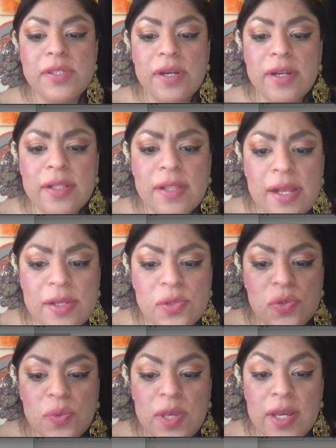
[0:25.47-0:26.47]
Starting
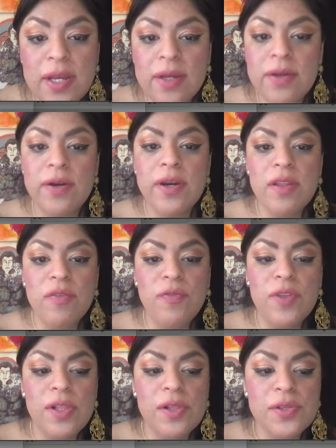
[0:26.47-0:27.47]
last week, I could already
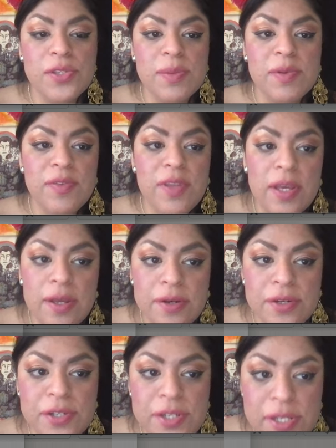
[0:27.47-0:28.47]
feel some of the
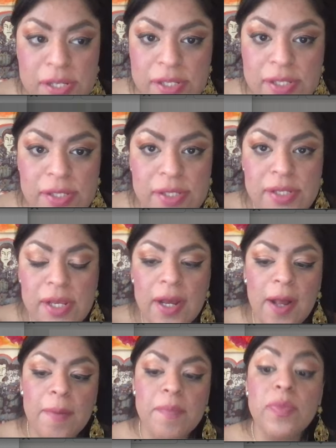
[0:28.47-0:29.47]
energies.
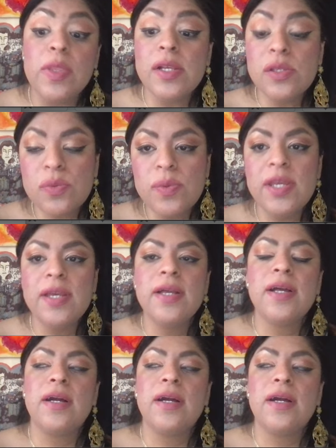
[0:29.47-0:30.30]
This week,